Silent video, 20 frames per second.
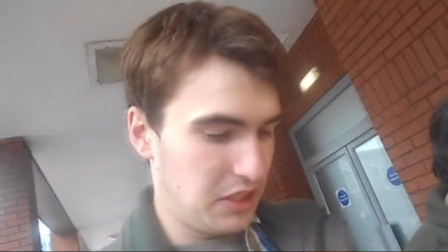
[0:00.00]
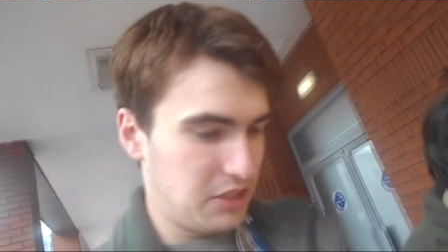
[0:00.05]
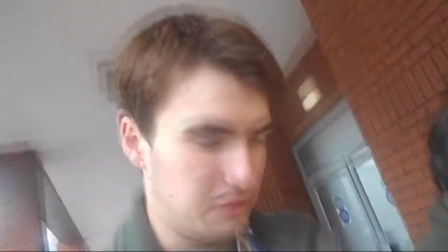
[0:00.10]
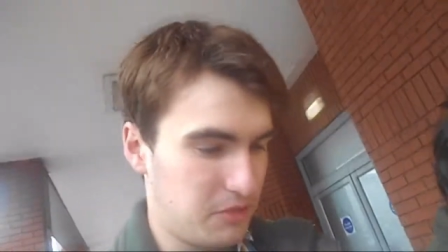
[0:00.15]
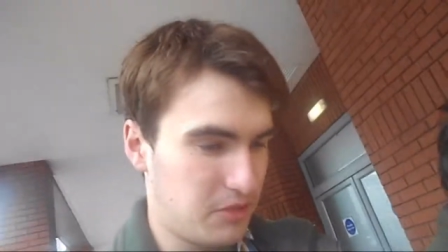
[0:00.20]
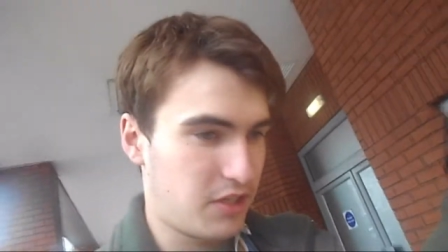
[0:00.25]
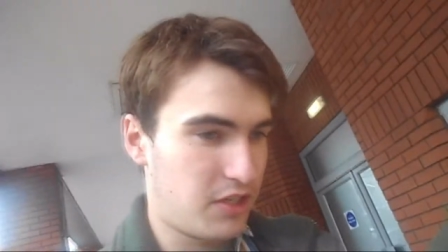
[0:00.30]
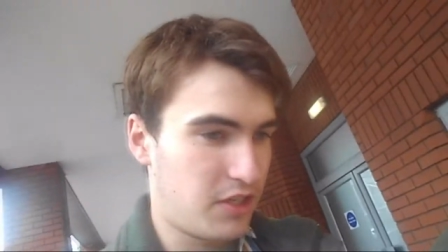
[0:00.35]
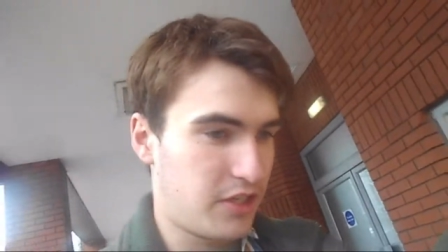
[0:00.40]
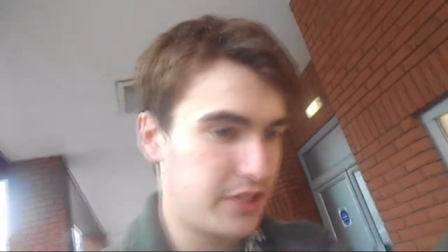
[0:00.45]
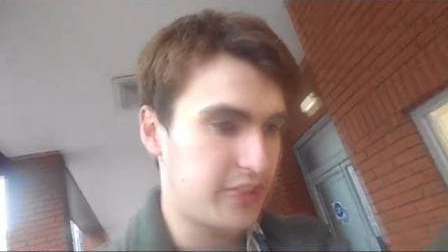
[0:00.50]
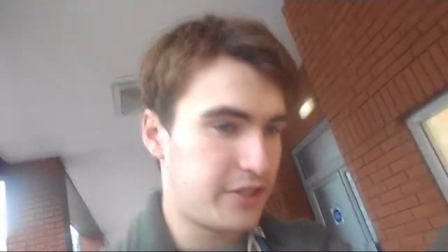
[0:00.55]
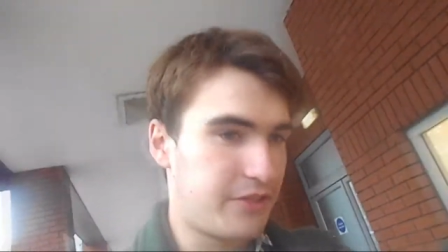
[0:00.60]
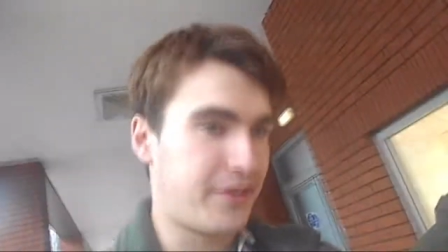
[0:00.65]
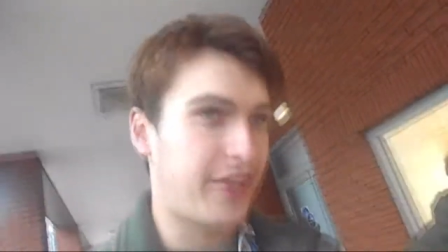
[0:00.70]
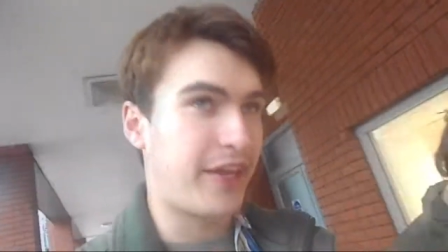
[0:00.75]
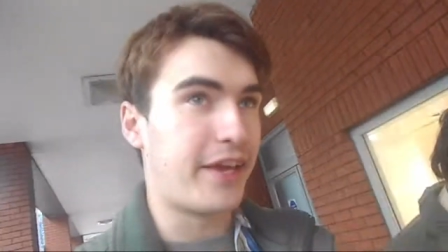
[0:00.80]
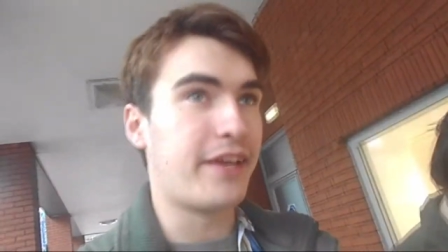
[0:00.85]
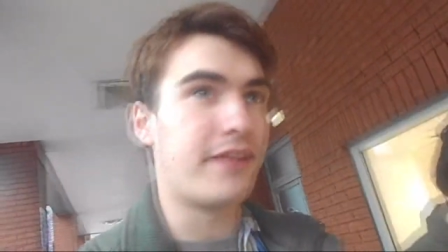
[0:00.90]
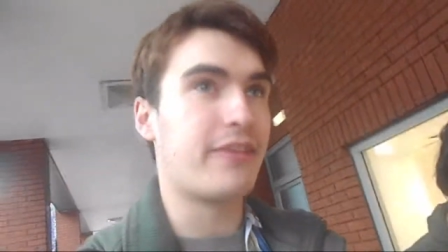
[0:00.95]
So cars,
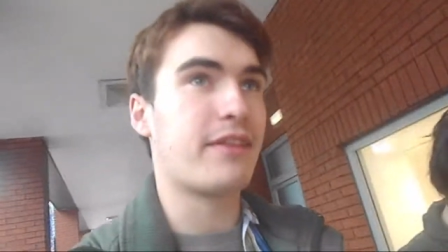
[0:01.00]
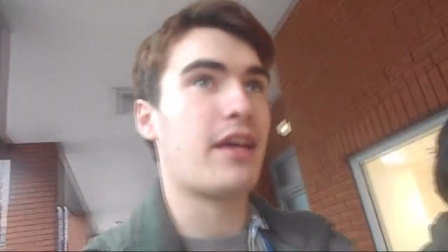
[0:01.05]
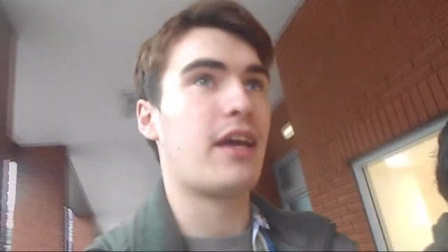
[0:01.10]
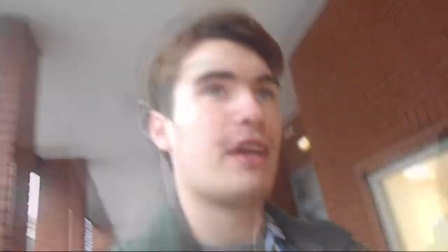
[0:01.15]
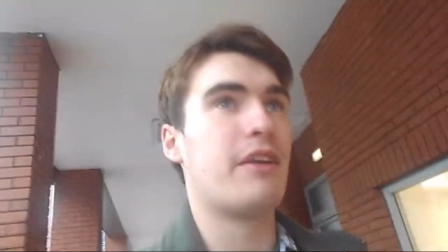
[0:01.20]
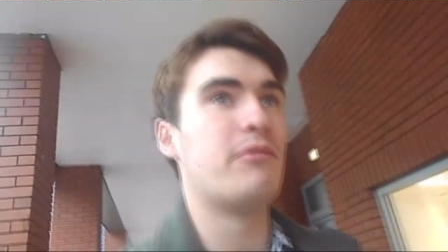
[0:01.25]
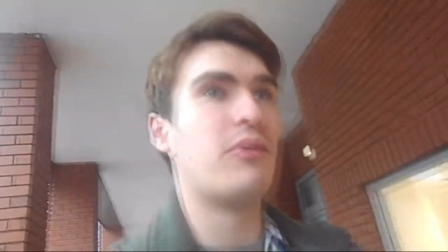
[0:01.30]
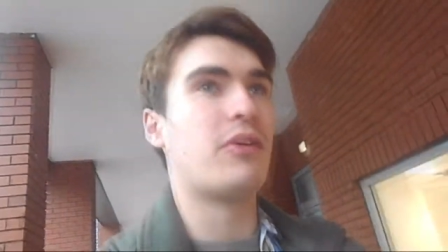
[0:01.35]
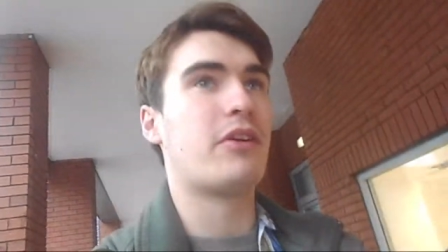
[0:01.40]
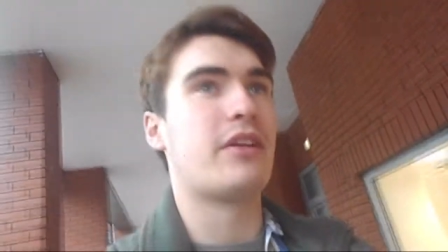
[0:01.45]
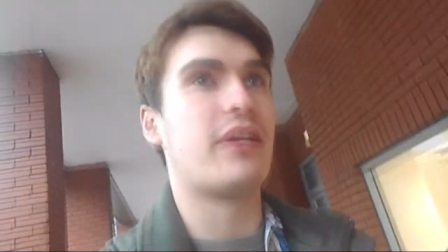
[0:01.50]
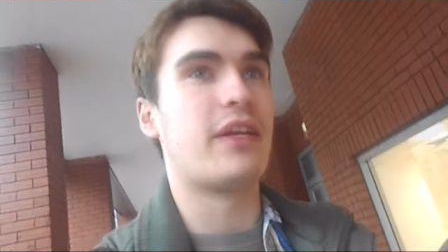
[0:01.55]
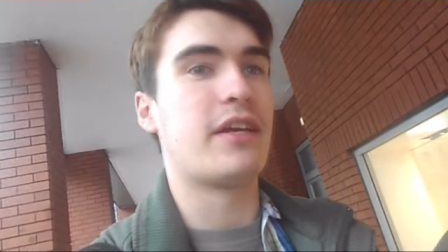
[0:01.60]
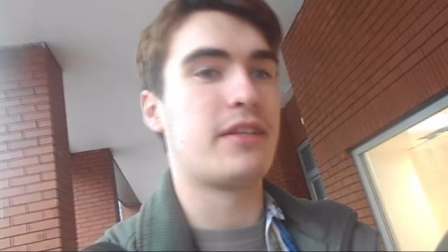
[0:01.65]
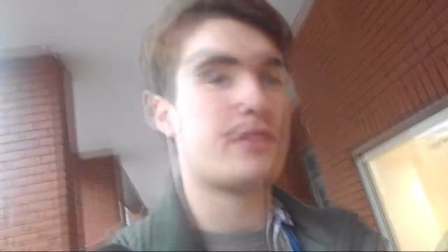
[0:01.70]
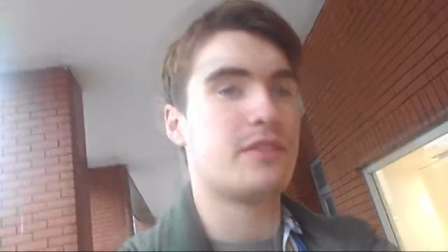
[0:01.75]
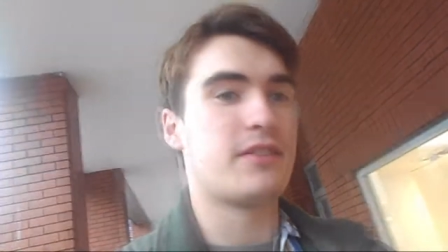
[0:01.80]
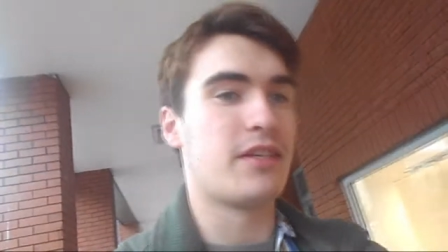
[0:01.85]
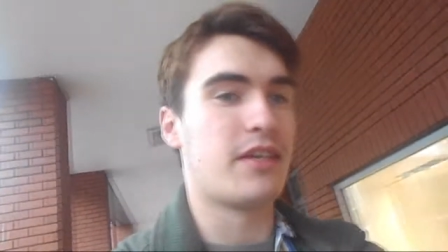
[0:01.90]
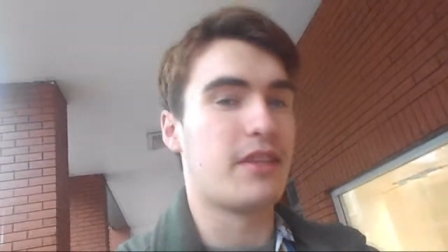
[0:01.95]
Kate, that I'm looking
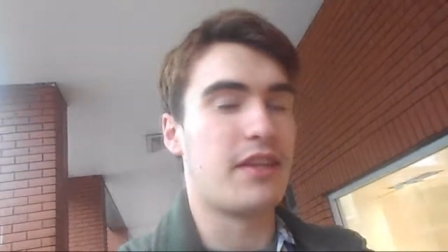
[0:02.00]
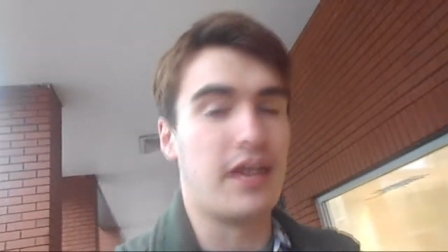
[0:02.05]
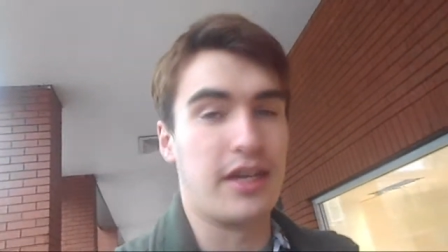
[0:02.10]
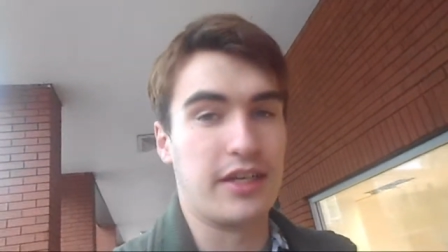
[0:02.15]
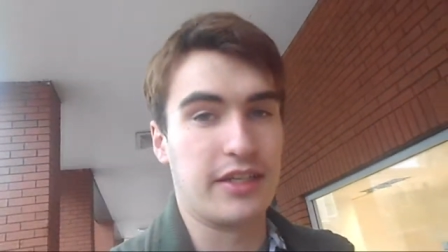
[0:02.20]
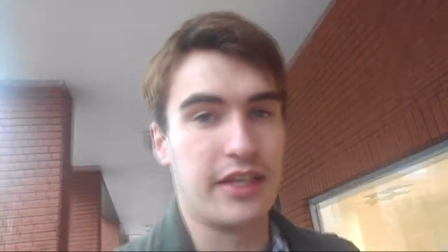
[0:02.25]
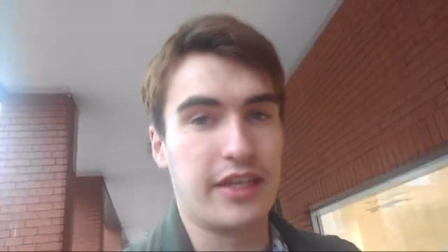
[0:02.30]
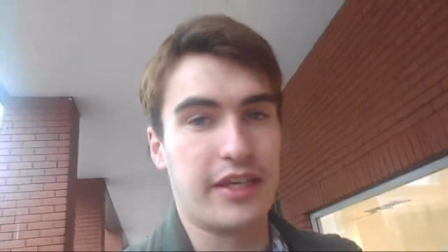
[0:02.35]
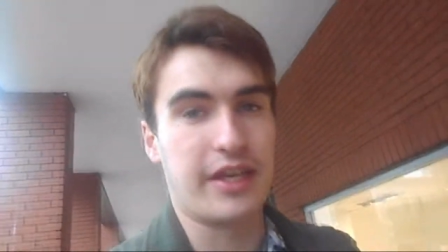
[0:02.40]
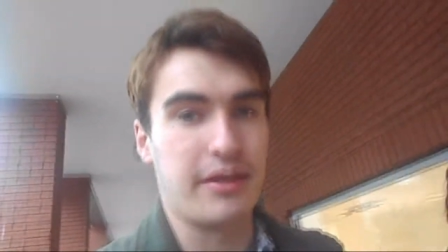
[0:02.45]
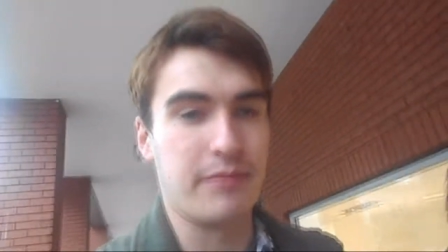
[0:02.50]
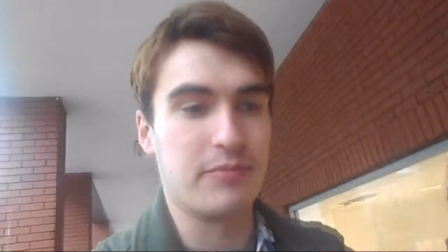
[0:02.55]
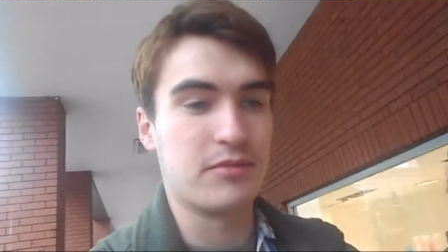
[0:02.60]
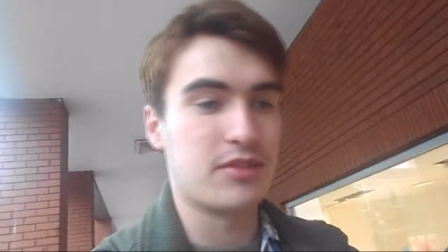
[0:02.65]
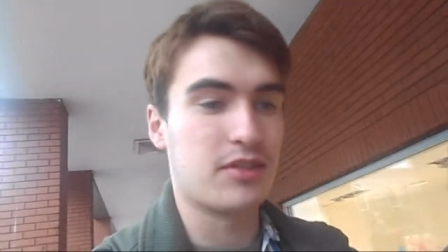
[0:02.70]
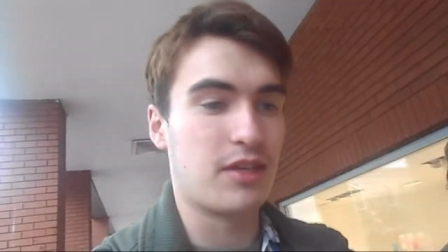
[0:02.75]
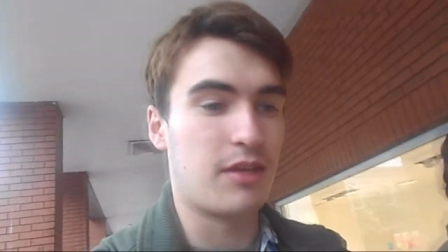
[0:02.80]
at the Hunger Games.